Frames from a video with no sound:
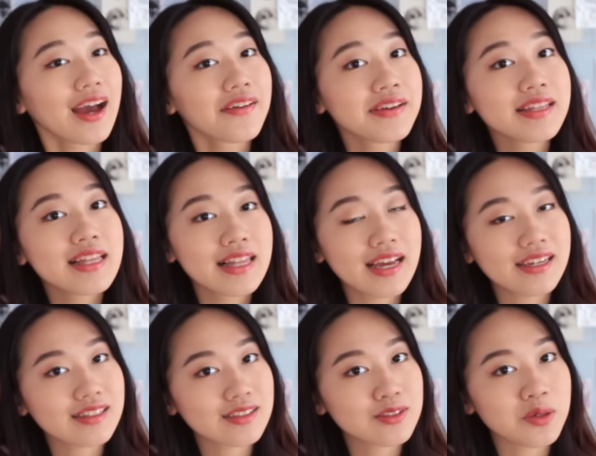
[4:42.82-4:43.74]
I really
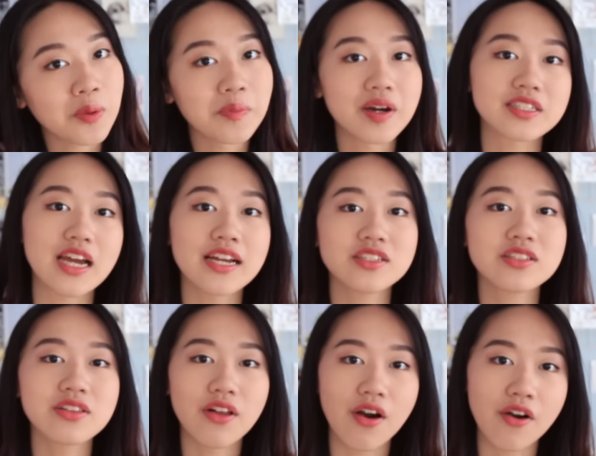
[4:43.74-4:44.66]
liked it so much. I
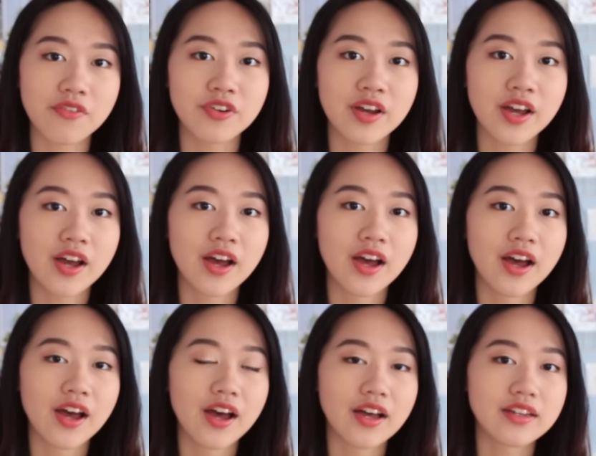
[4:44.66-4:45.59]
just love
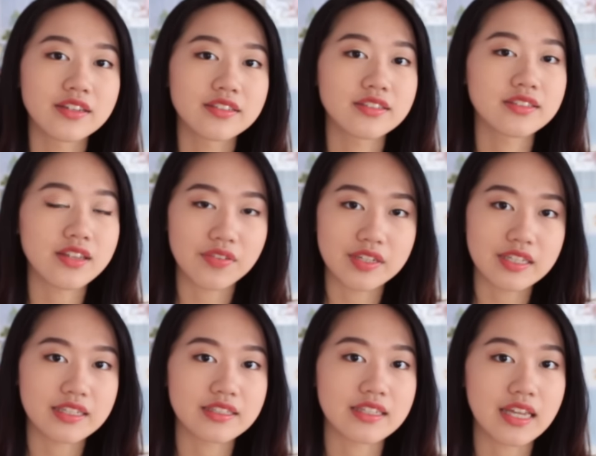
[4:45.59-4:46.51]

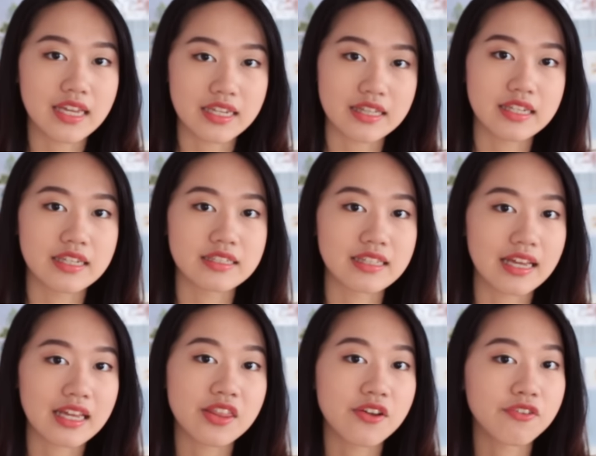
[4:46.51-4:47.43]
70s and 80s,
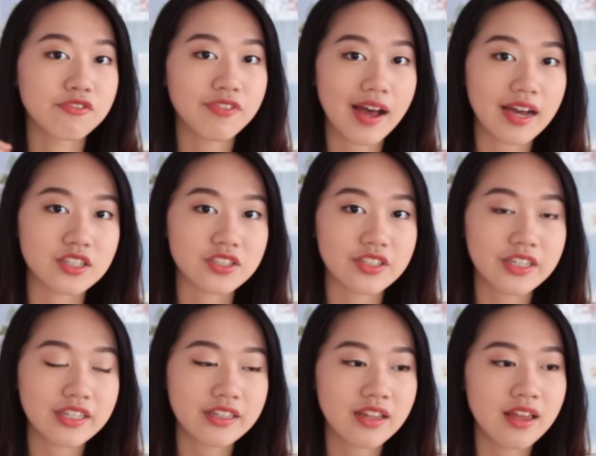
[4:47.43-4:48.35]
like the
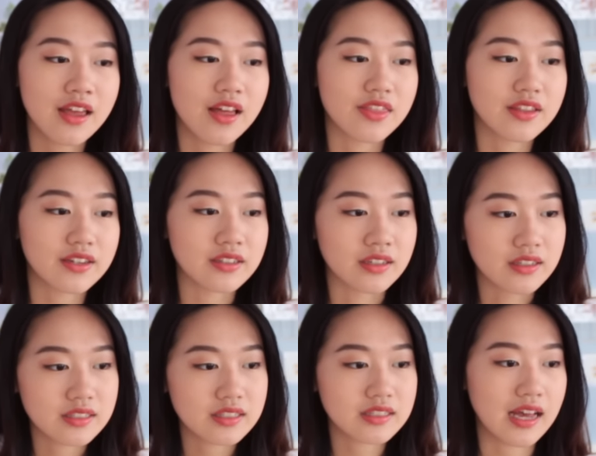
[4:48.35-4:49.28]
fashion, the
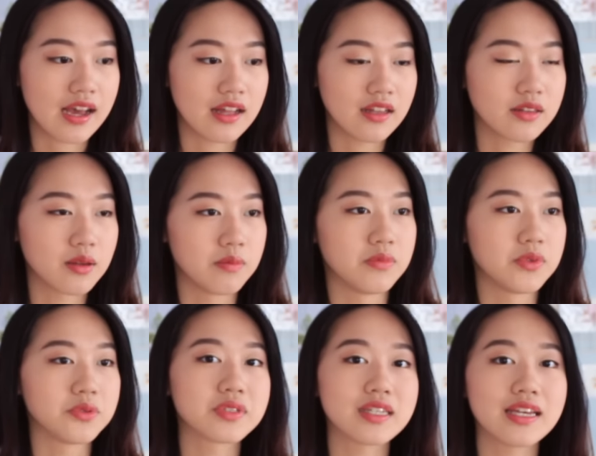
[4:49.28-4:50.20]
style, the
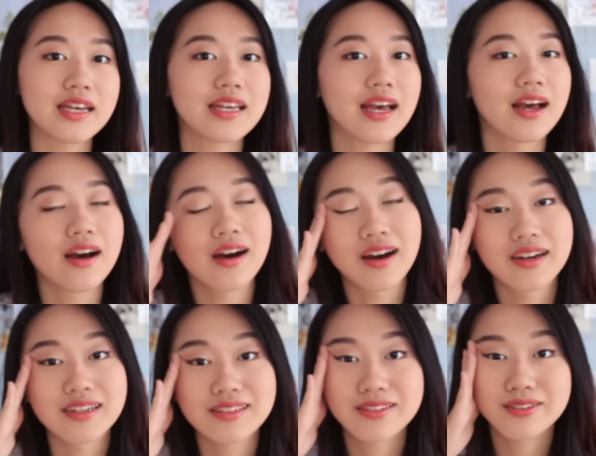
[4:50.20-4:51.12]
music. Oh,
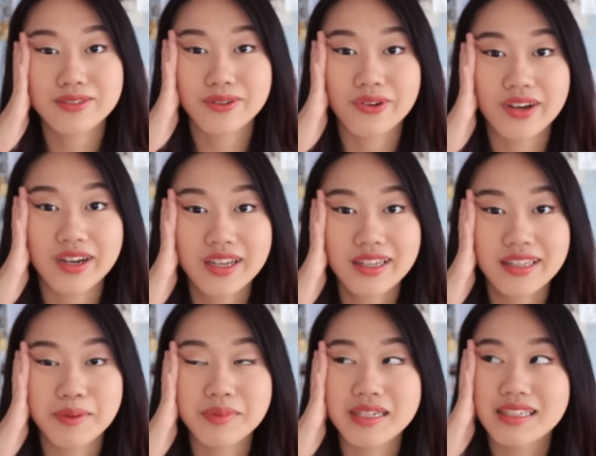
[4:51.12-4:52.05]
it's so good.
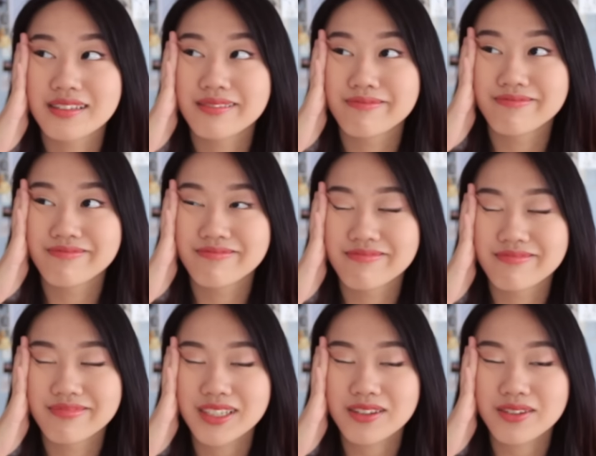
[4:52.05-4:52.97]
I mean,
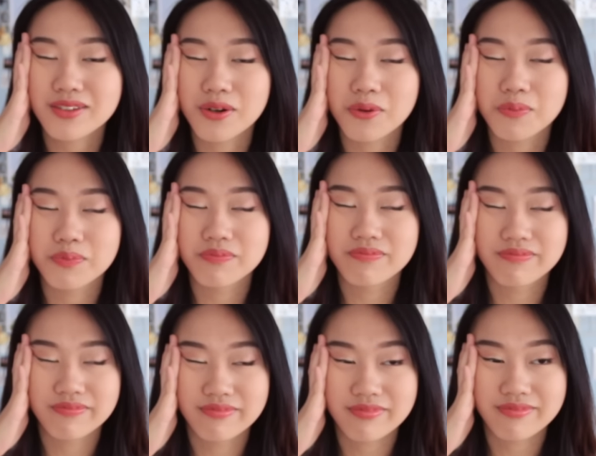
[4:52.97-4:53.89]
it's so,
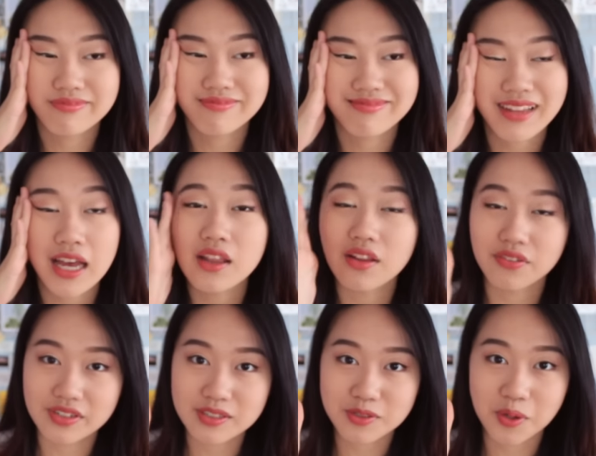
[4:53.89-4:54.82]
I
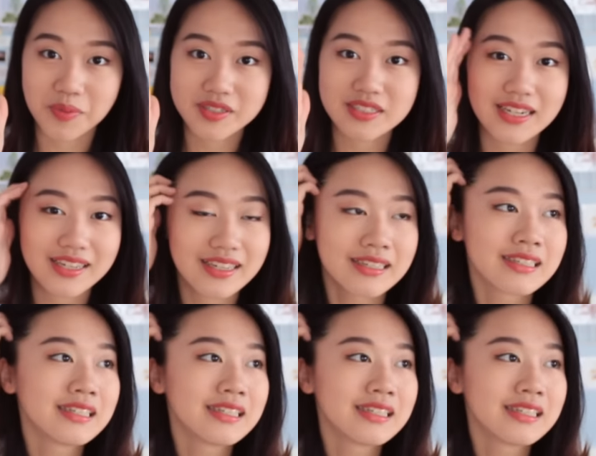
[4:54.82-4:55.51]
love it so much. Like,